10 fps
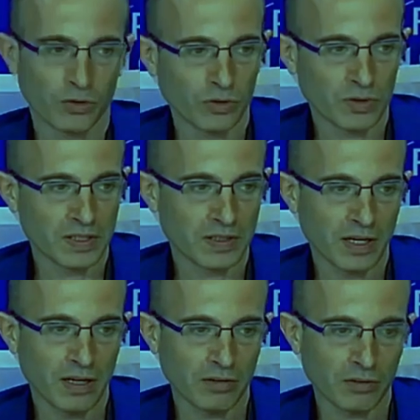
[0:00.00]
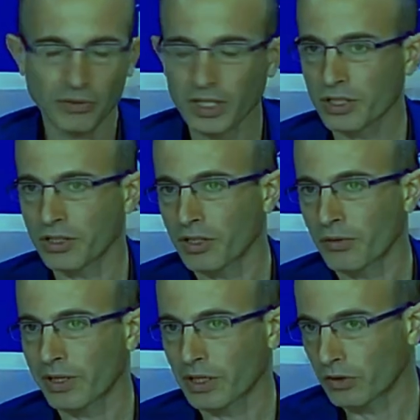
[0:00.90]
to start
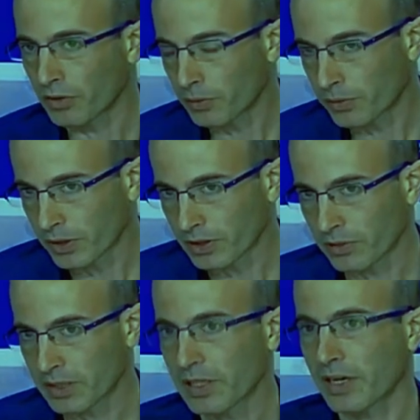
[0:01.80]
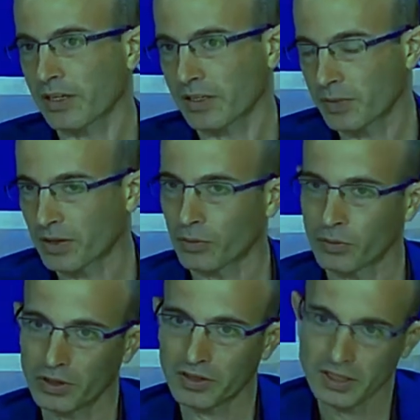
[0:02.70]
re-engineering not the world outside us, but the
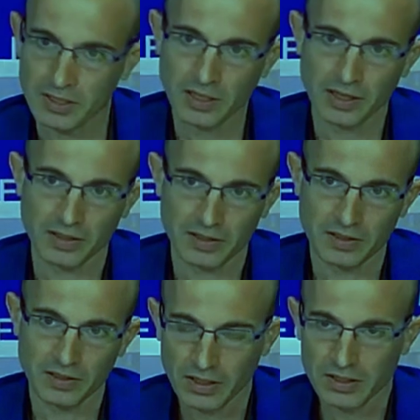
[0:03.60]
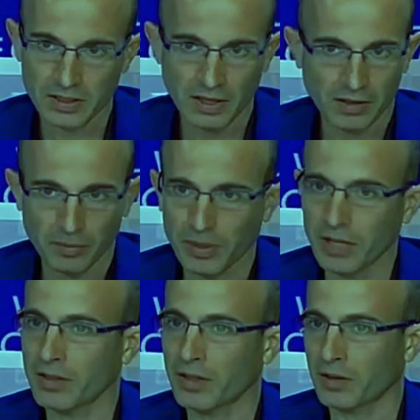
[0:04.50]
world inside us, inside the
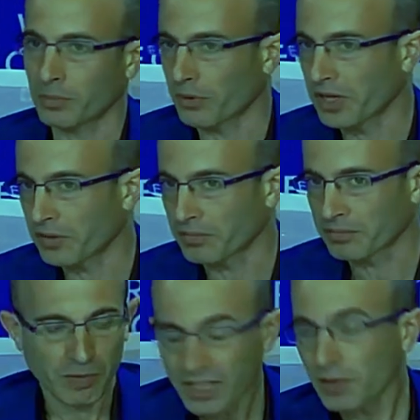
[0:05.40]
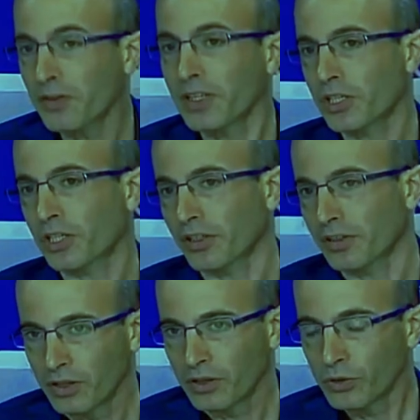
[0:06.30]
body and the brain. By definition,
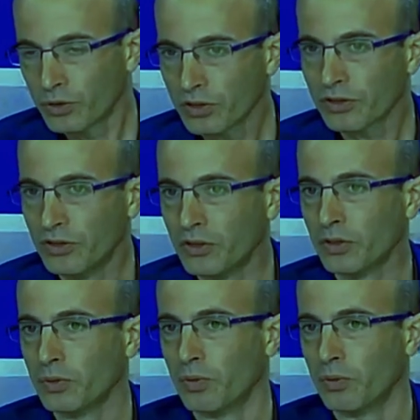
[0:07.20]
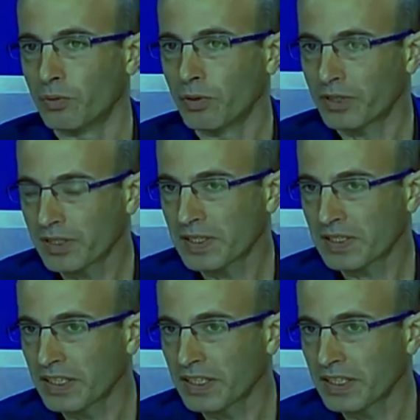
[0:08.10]
you don't know where this is